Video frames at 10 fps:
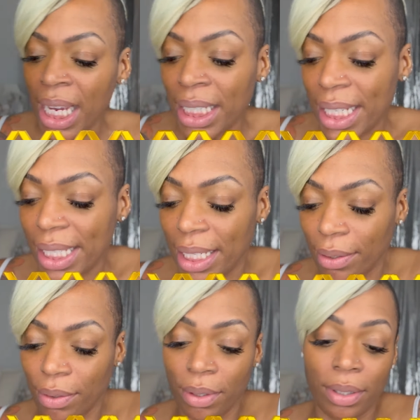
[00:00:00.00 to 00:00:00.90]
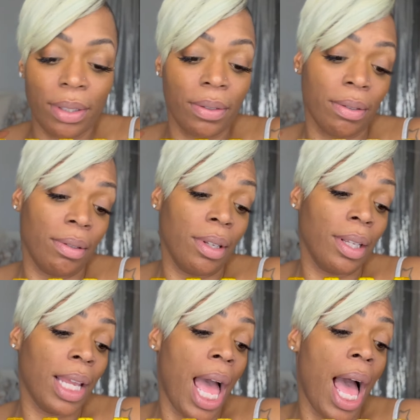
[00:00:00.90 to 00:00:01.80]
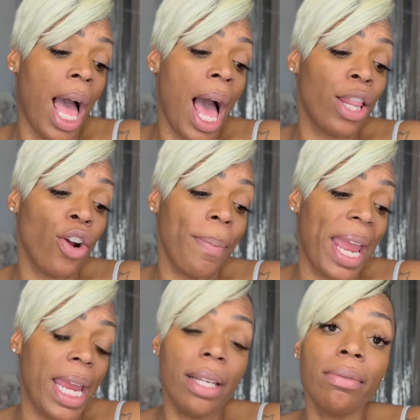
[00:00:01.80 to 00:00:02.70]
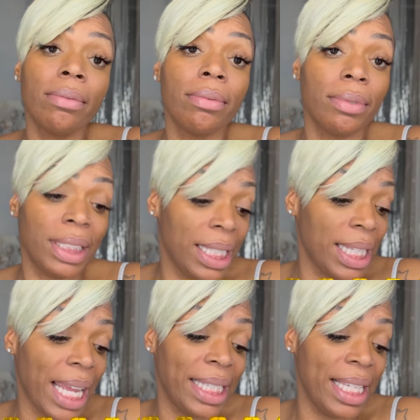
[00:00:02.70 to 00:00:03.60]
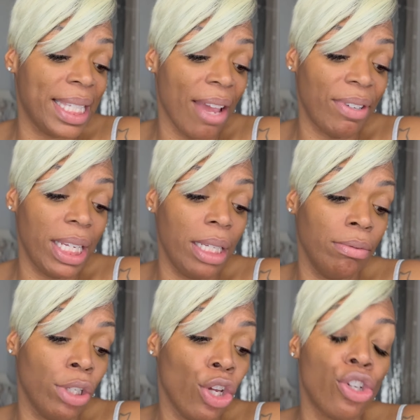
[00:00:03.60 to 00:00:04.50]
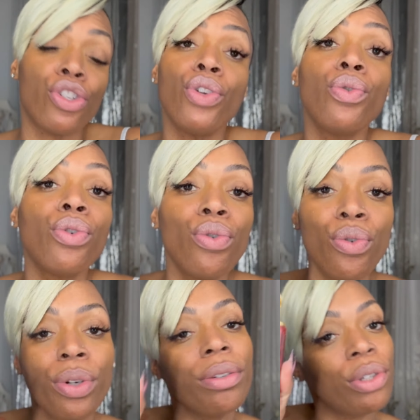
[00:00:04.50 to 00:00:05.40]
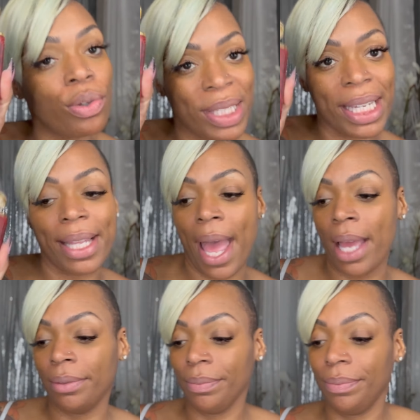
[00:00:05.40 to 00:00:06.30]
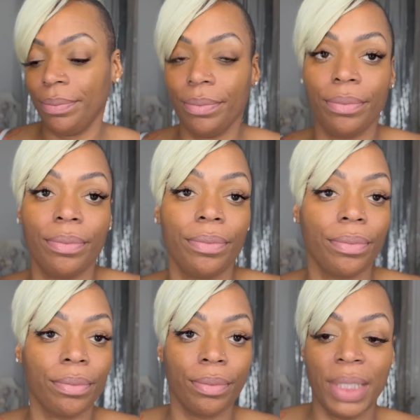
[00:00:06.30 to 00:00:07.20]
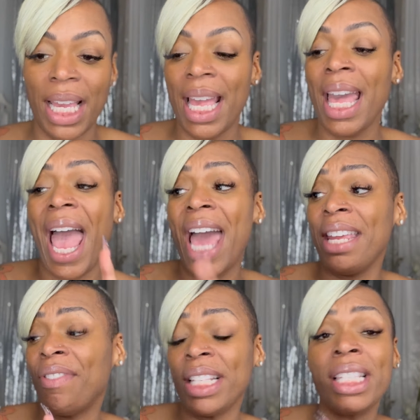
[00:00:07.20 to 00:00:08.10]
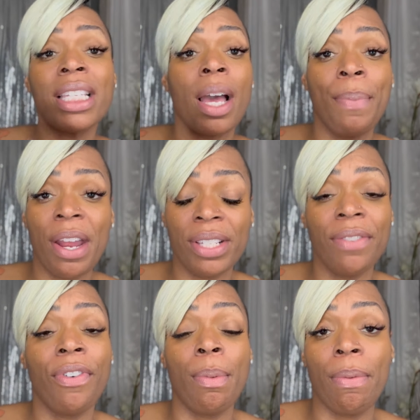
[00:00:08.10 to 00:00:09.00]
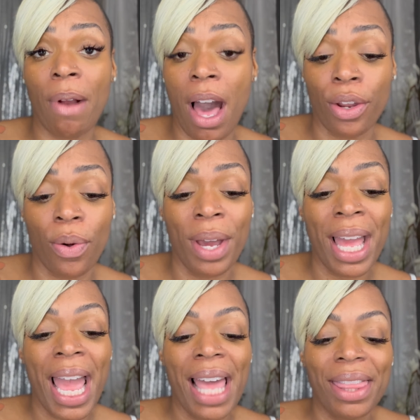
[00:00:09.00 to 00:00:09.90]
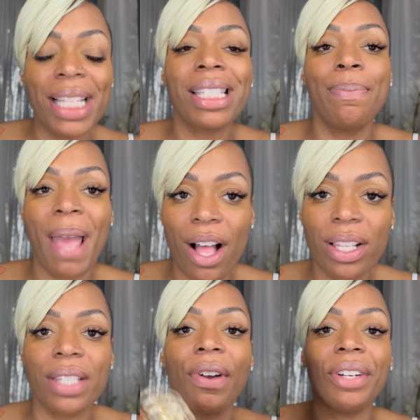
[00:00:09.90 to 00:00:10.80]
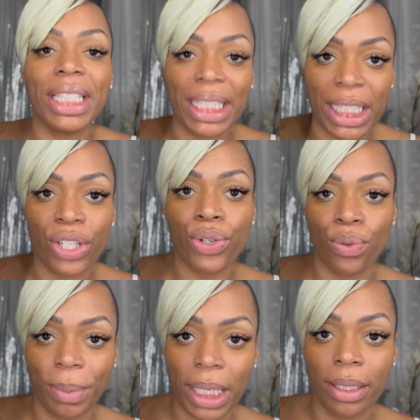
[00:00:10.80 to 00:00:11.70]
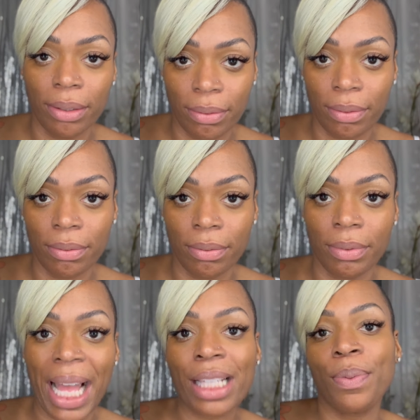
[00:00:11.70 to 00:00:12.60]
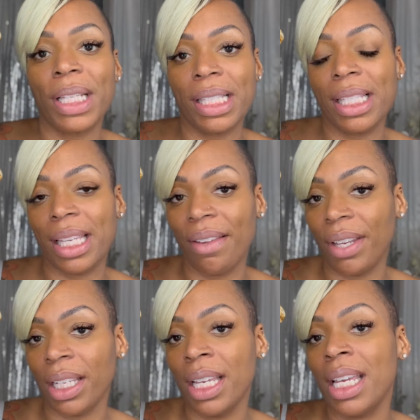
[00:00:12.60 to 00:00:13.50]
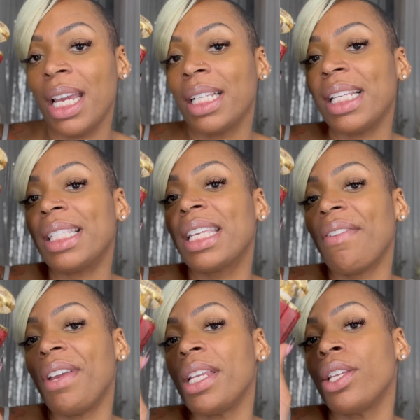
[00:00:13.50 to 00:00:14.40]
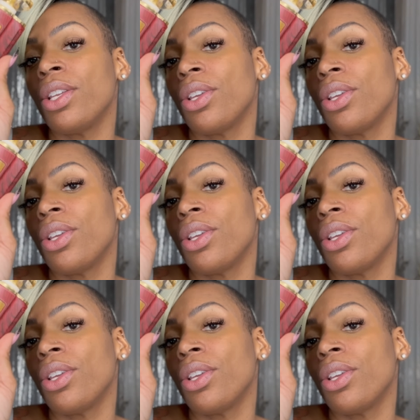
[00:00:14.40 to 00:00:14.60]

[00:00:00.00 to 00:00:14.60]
Listen, Alhambra since 1970, Junoon Oud, you did that. And if this is a comparison for Vibrato, this smells very niche to me. That's what this is giving. This giving,